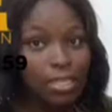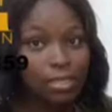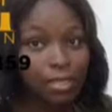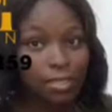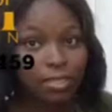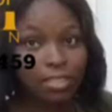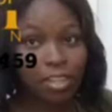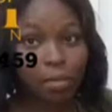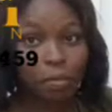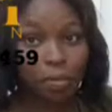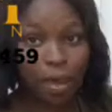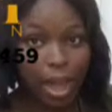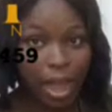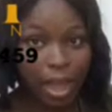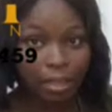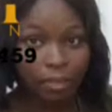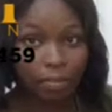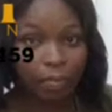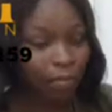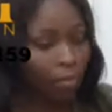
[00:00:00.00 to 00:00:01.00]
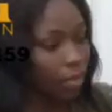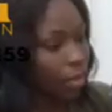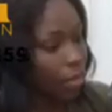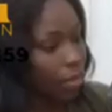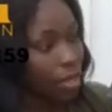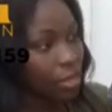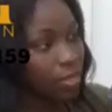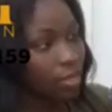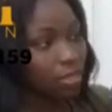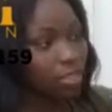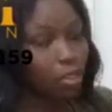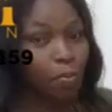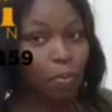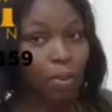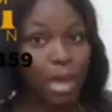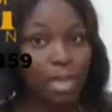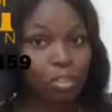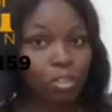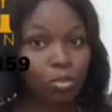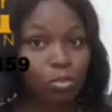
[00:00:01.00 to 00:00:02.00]
a zipper. There's a
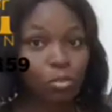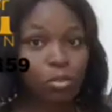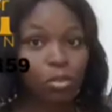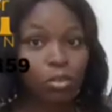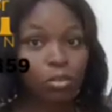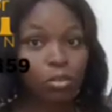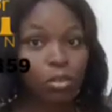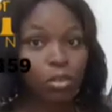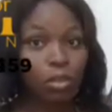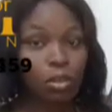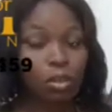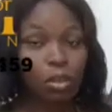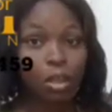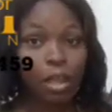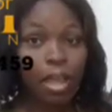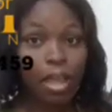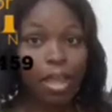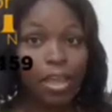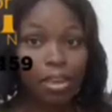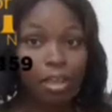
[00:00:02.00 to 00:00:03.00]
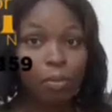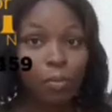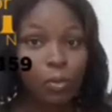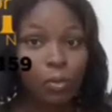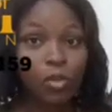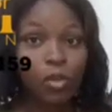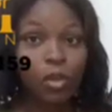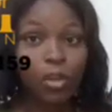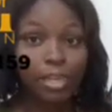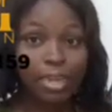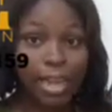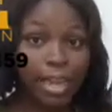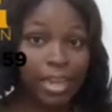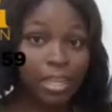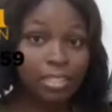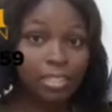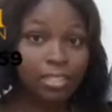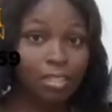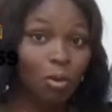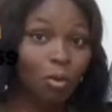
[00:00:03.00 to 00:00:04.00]
zipper to enable your
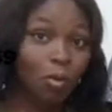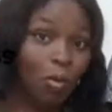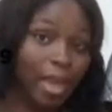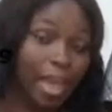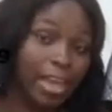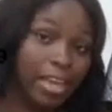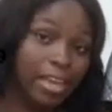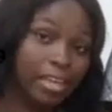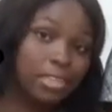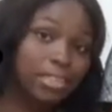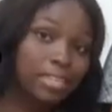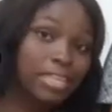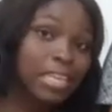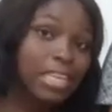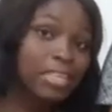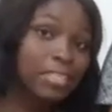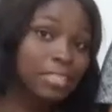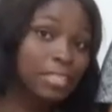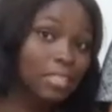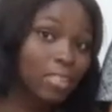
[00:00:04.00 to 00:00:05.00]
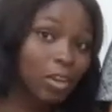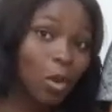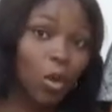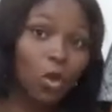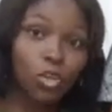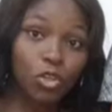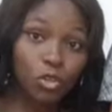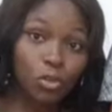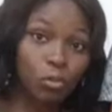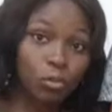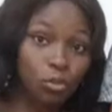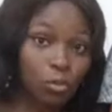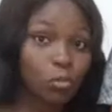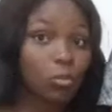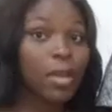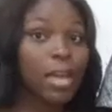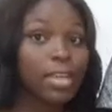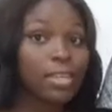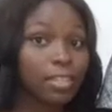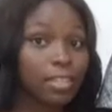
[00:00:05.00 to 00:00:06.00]
client wear it easily, or you to
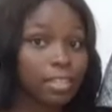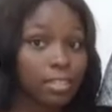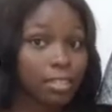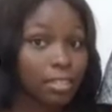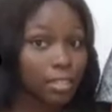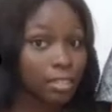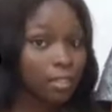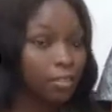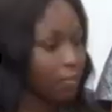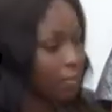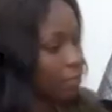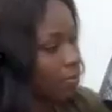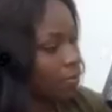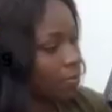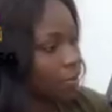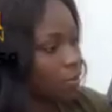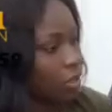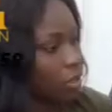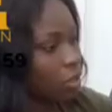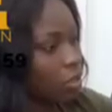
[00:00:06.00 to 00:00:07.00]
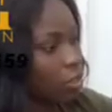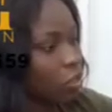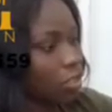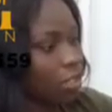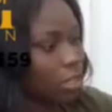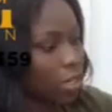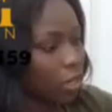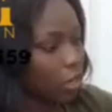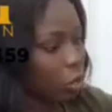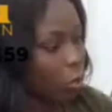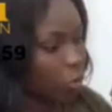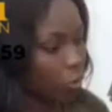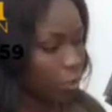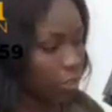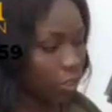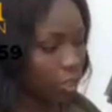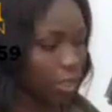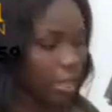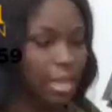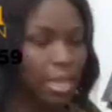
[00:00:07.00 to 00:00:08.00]
wear it easily. You need an
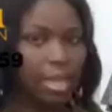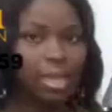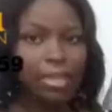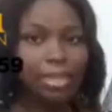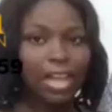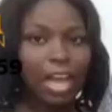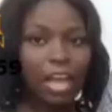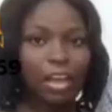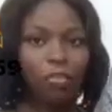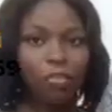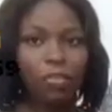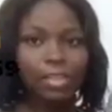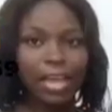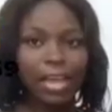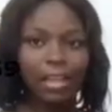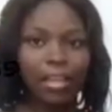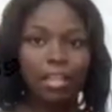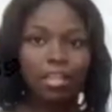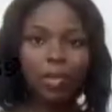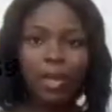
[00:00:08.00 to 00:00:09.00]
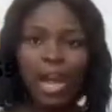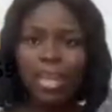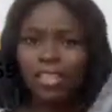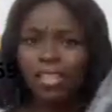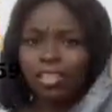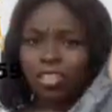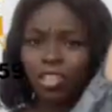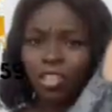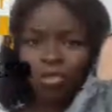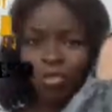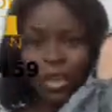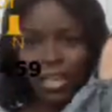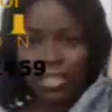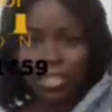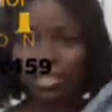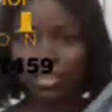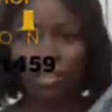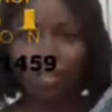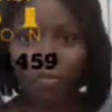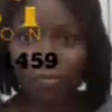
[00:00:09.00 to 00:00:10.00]
opening. Now, if you take a look at this
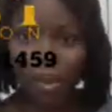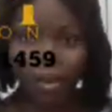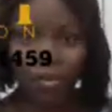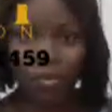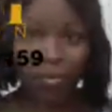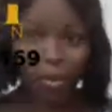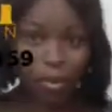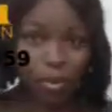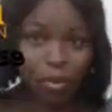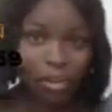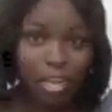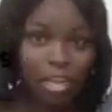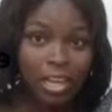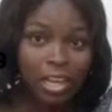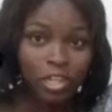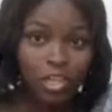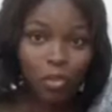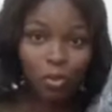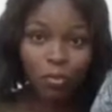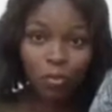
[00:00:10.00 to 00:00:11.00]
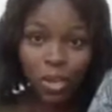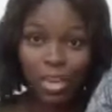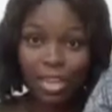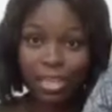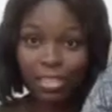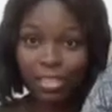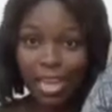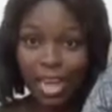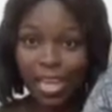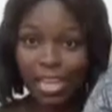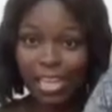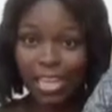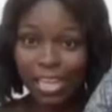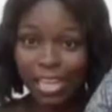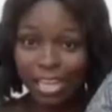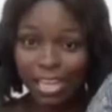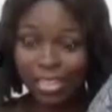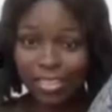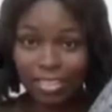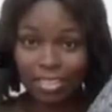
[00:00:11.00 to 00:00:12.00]
dress very well, you'll find that
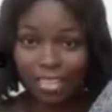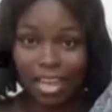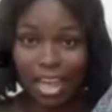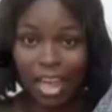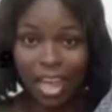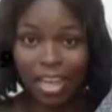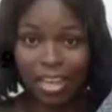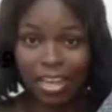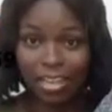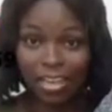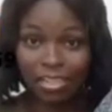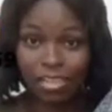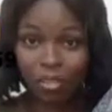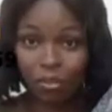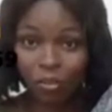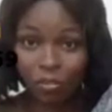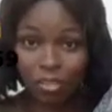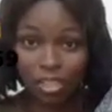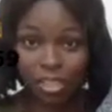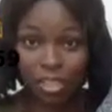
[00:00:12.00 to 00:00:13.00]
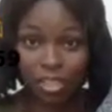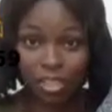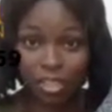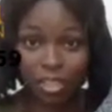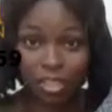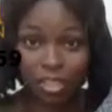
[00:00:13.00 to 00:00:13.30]
it is free.